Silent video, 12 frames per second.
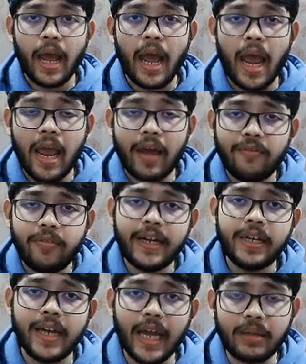every
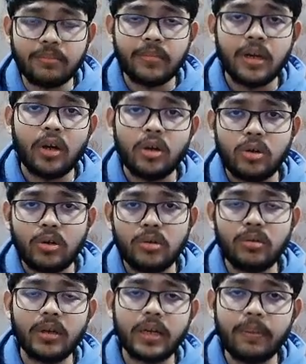time
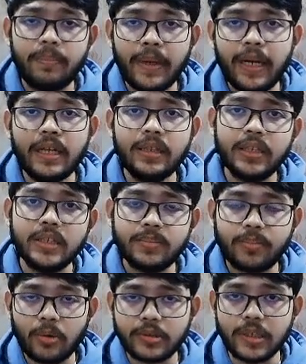repeating this
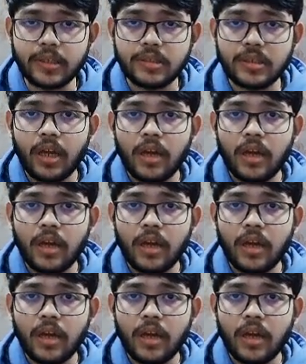process